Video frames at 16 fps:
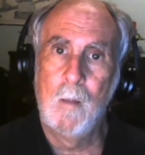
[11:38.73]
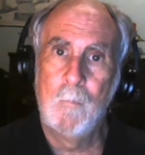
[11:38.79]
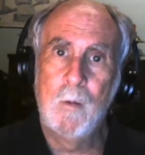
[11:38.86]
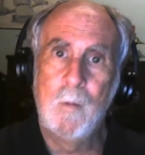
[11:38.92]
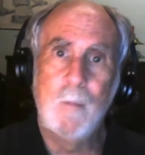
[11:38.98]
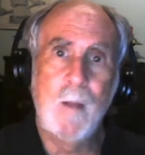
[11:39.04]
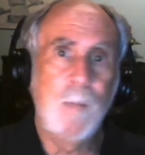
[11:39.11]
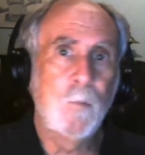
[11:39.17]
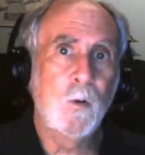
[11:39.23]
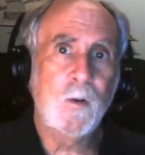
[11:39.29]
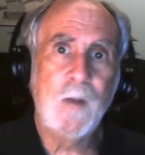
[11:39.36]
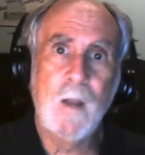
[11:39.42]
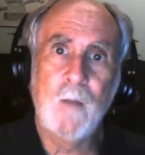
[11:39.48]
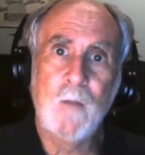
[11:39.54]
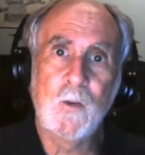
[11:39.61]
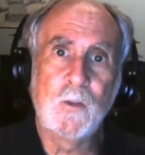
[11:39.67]
But my
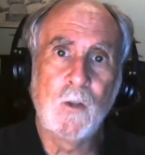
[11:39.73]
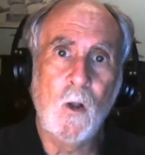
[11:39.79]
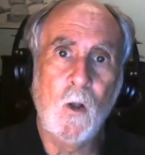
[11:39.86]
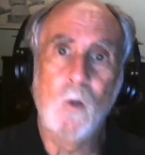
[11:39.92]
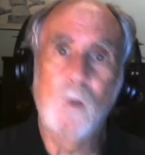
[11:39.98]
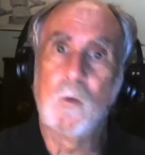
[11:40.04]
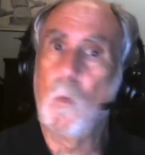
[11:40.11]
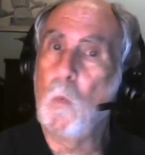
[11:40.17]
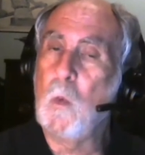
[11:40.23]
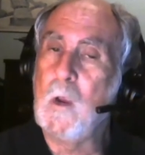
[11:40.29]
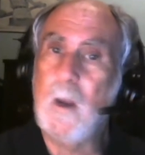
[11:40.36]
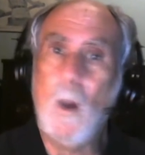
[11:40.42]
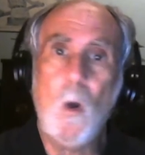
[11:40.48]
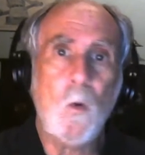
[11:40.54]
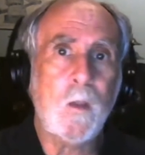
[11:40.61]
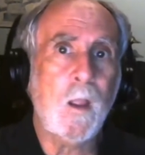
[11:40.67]
book never sold. We
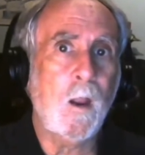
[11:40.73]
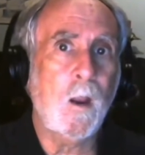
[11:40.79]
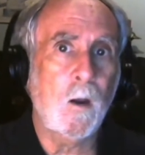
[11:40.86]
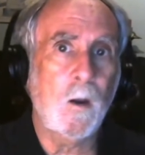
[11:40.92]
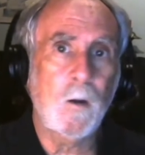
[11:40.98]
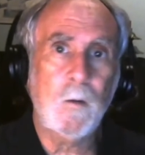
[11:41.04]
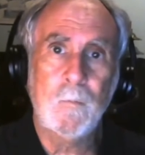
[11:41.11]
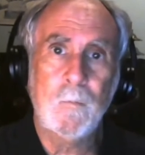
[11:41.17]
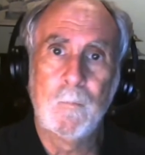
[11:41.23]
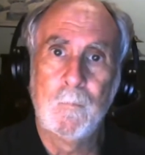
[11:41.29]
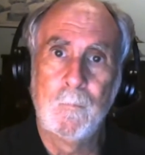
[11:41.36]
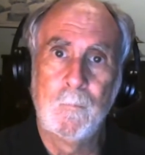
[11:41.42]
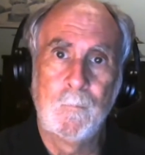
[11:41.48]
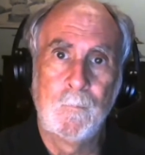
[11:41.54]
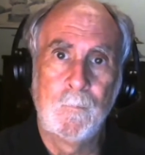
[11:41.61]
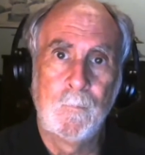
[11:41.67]
don't care.
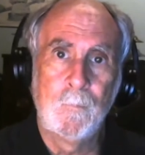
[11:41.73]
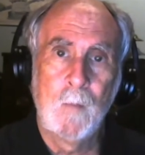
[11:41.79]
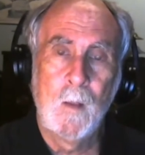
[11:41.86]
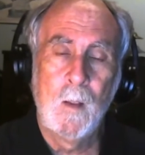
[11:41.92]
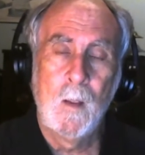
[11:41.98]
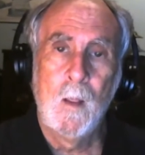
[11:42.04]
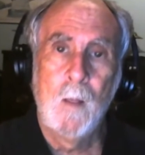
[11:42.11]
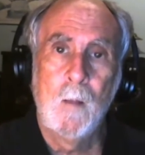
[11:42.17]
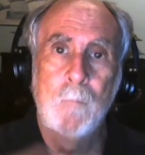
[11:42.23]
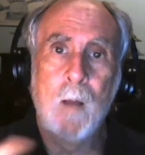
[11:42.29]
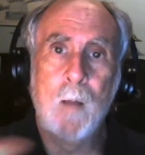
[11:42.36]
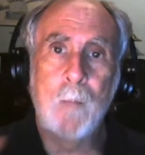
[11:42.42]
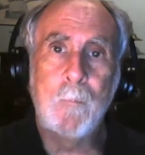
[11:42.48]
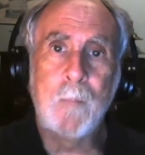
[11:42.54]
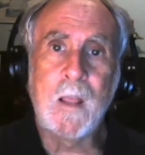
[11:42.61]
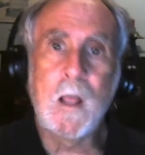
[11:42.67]

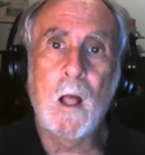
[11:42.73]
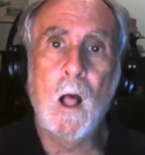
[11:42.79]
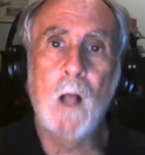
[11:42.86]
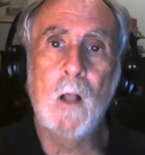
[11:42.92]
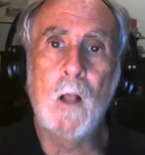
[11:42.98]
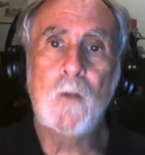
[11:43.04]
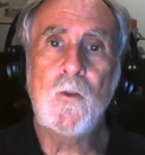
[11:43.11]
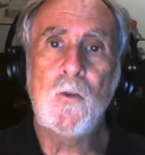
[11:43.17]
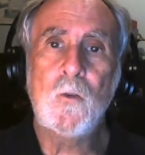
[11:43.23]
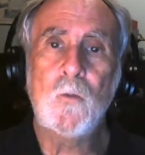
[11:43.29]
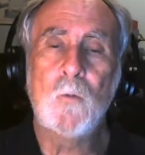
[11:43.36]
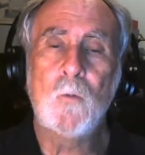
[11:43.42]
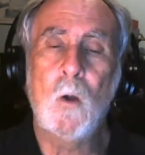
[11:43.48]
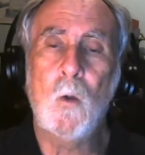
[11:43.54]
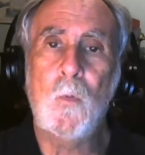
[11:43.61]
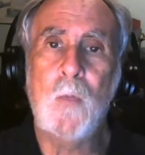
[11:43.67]
But because you
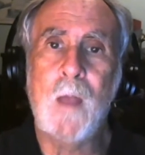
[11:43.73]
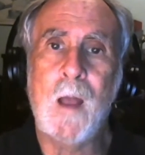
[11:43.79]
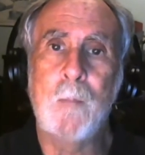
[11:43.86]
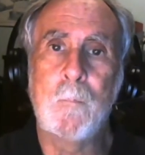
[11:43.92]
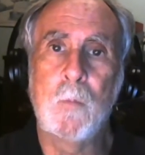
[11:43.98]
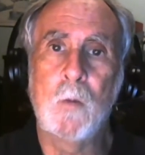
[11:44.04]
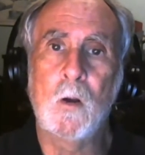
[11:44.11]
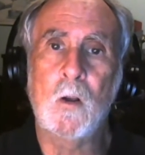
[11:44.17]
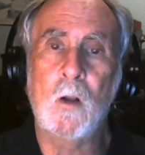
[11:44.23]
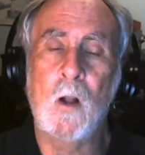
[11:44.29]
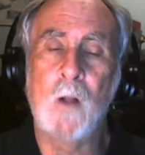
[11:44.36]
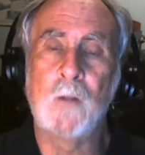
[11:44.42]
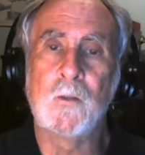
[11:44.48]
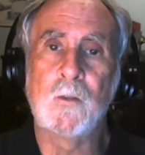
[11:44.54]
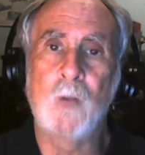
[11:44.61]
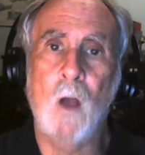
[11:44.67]
wrote that book
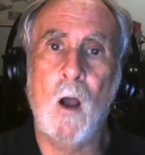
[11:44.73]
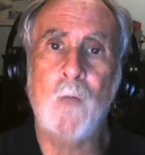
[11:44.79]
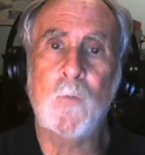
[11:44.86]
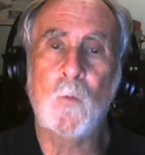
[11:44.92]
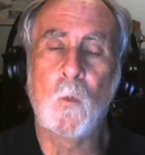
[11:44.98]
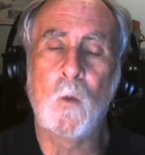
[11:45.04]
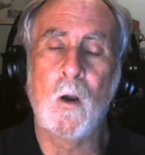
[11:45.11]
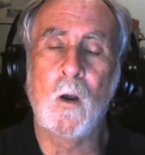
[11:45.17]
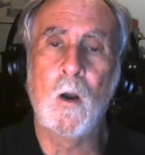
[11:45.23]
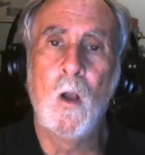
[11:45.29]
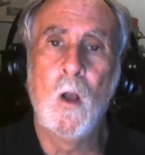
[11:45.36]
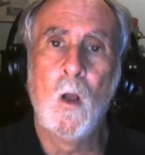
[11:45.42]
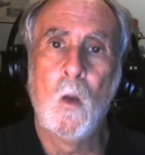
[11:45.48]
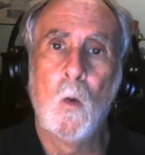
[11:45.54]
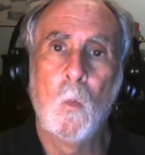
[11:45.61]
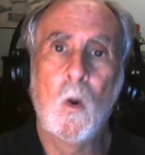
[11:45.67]
on software,
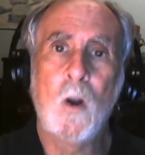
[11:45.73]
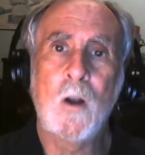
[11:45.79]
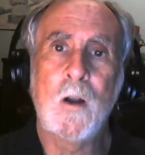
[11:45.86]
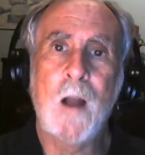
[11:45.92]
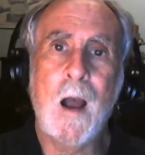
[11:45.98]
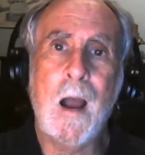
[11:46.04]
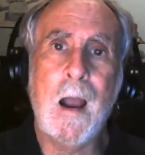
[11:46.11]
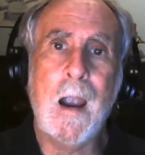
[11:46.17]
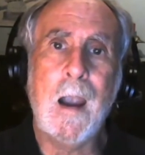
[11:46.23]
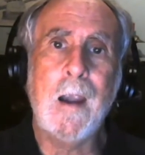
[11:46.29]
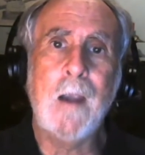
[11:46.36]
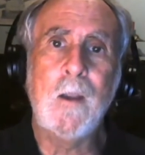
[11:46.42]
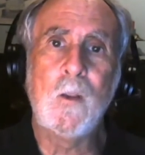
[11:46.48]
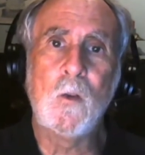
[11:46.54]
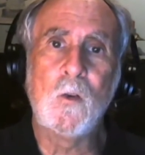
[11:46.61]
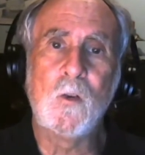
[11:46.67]
we're going to
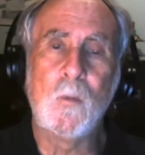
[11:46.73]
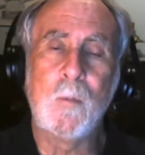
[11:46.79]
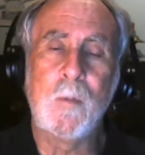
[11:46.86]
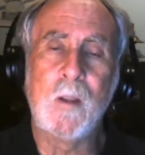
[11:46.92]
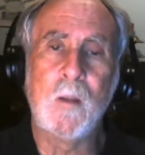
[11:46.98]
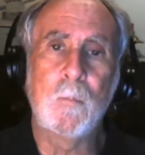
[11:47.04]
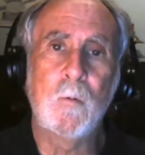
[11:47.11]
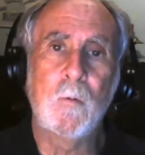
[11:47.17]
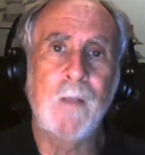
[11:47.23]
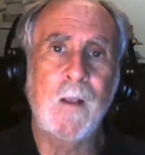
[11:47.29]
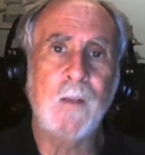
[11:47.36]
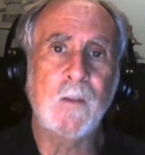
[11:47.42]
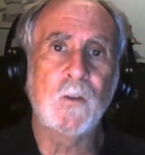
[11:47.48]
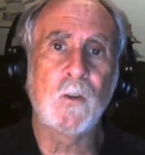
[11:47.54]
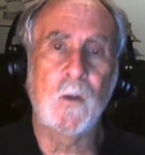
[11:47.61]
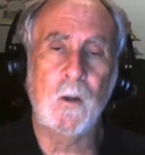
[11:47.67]
hire you to be a
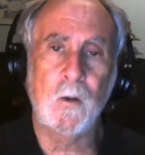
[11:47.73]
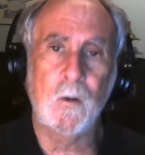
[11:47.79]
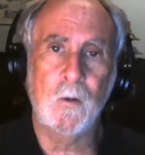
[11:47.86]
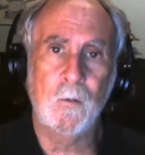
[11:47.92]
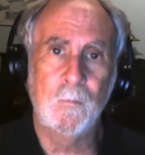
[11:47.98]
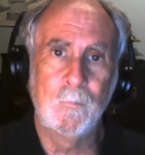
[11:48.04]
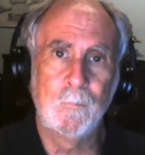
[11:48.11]
professor here.